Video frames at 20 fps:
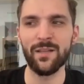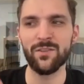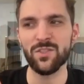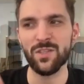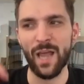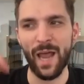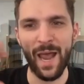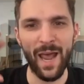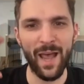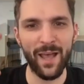
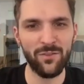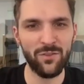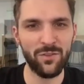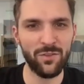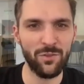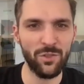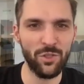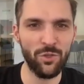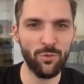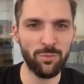add
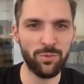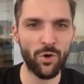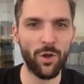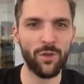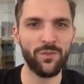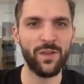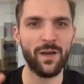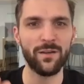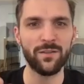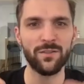new
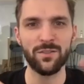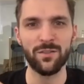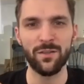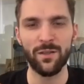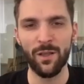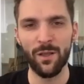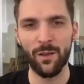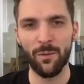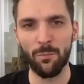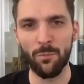products,
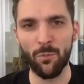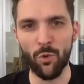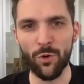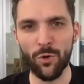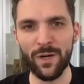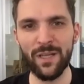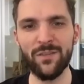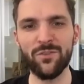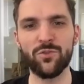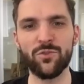more
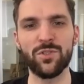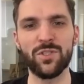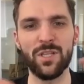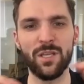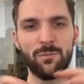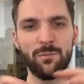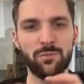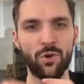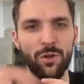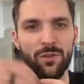
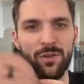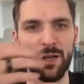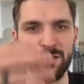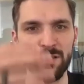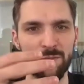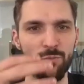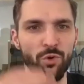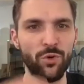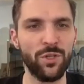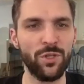interesting
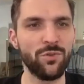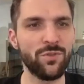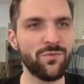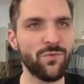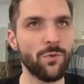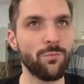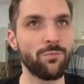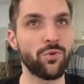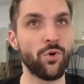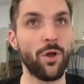products, more
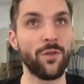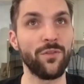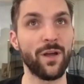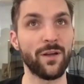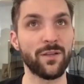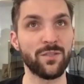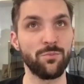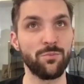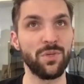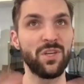useful
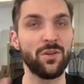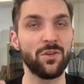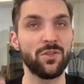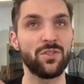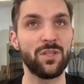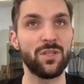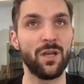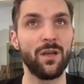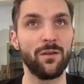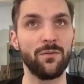products, because
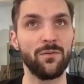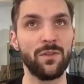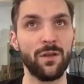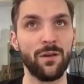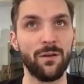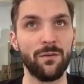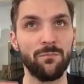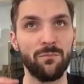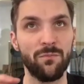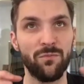
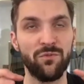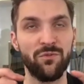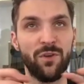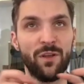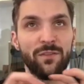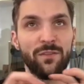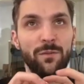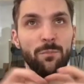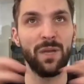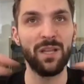the
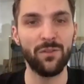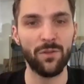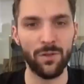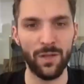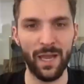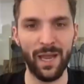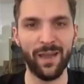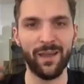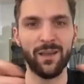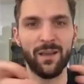fundamental
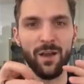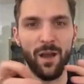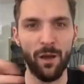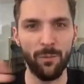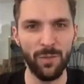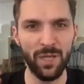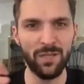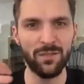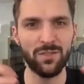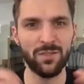
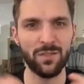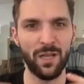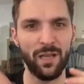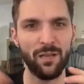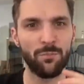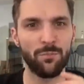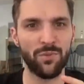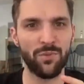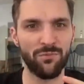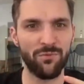economics
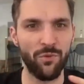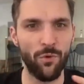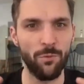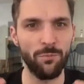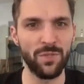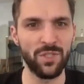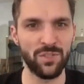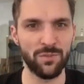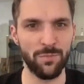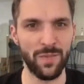and
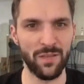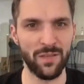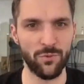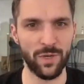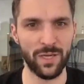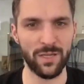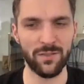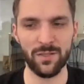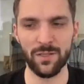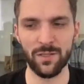performance
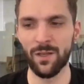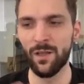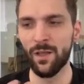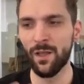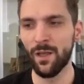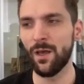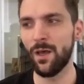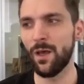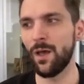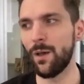metrics
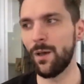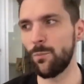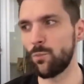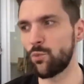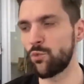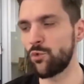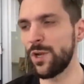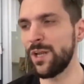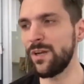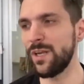
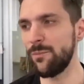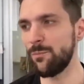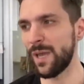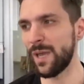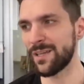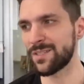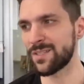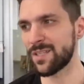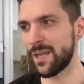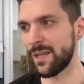really
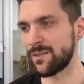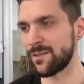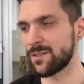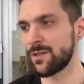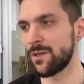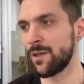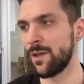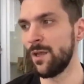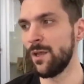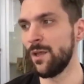make sense.
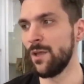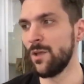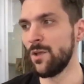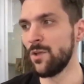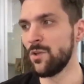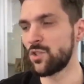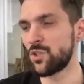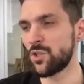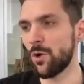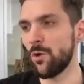
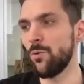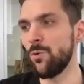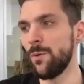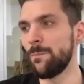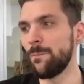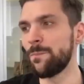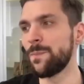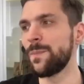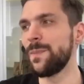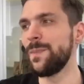So
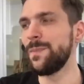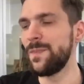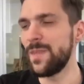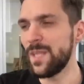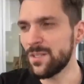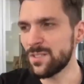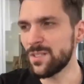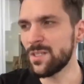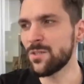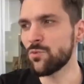
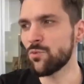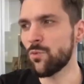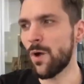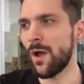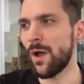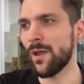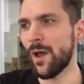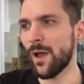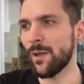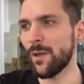this is
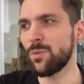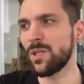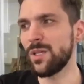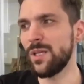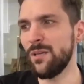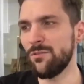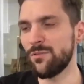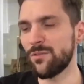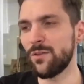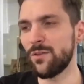why I
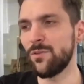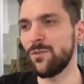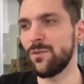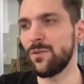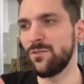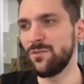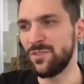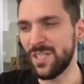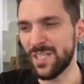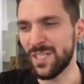believe
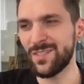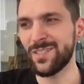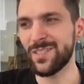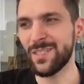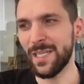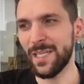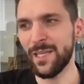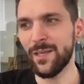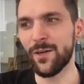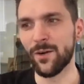this
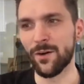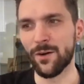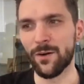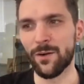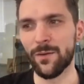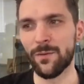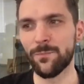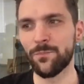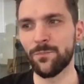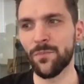year
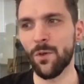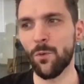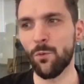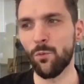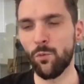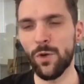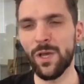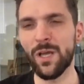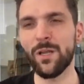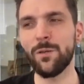
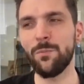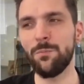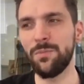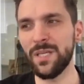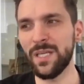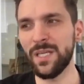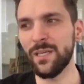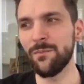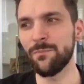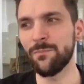will
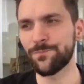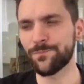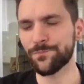be